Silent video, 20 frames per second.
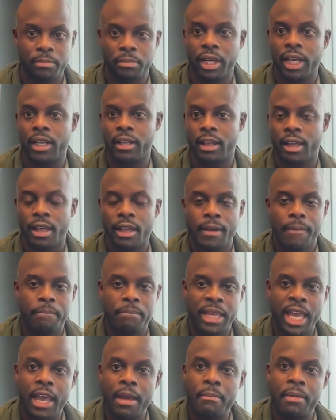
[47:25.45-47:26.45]
But
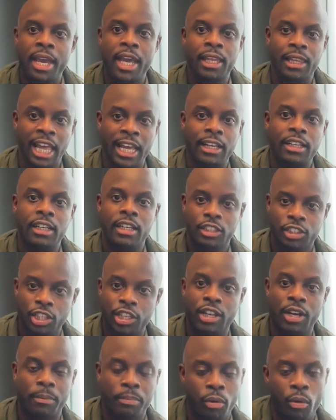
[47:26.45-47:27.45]
yeah, man, like to
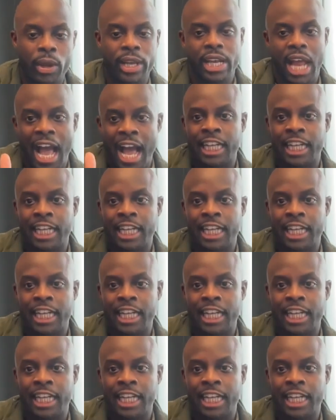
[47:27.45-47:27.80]
your point,